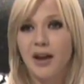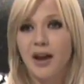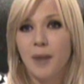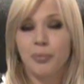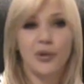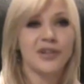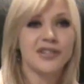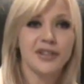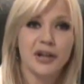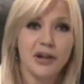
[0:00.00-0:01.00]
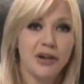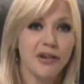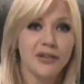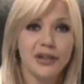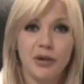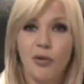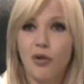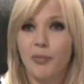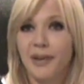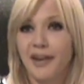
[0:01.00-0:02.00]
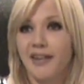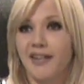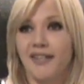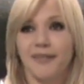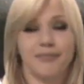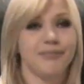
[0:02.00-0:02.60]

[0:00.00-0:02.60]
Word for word: a pretzel girl, they call me a,